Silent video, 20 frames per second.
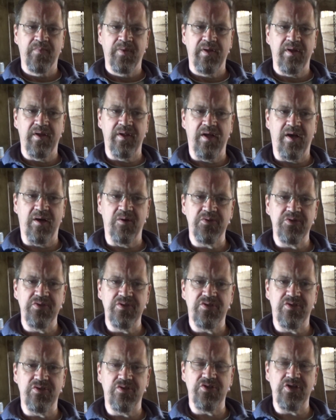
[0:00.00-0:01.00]
And now
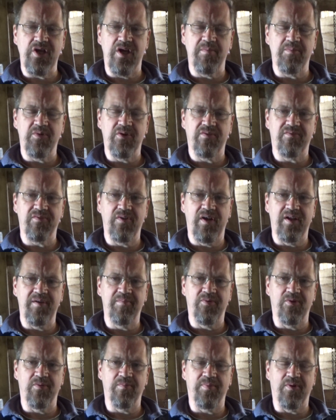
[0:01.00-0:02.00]
she's the chairman of the
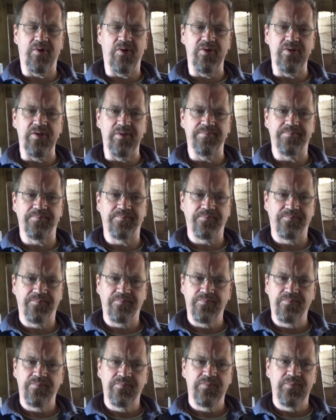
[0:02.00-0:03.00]
Liberal Party.
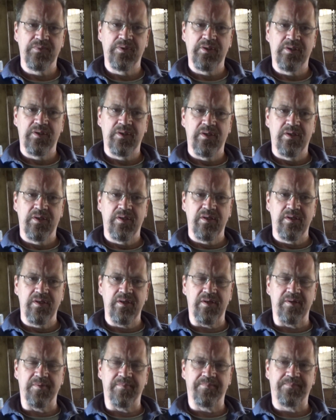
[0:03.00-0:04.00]

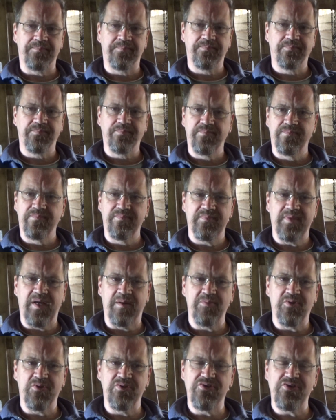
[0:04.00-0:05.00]
Yeah,
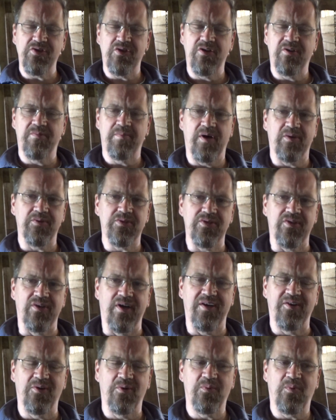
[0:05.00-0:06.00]
I'm concerned about her.
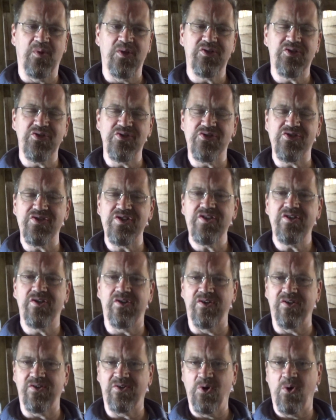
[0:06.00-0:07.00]
I don't want to see
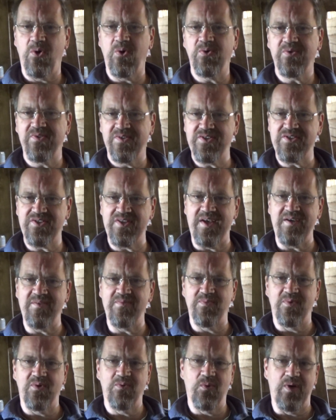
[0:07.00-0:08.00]
her go the
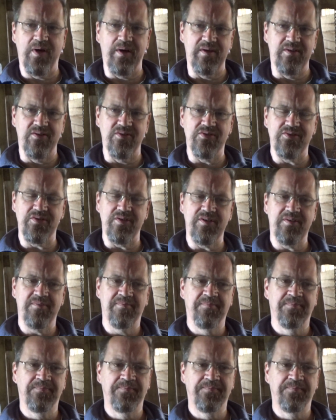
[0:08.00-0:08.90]
same way, you see?